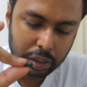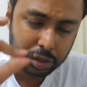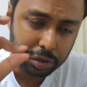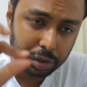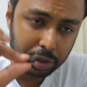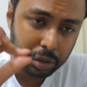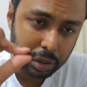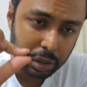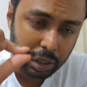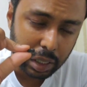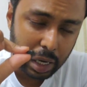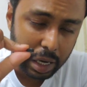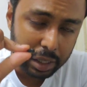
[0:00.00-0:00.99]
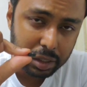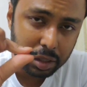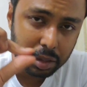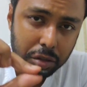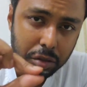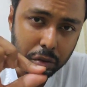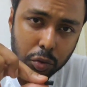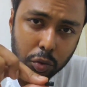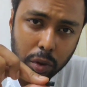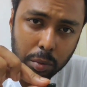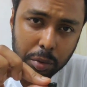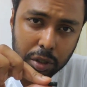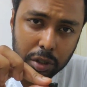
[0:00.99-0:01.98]
I didn't know about
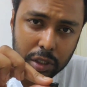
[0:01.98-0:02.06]
this,